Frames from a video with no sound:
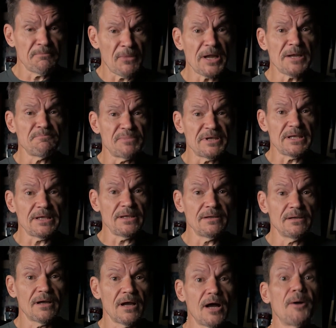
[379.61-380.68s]
might
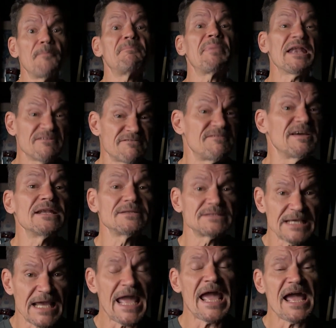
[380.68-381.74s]
be a benefit
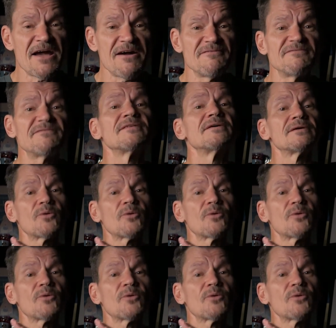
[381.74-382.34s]
to have,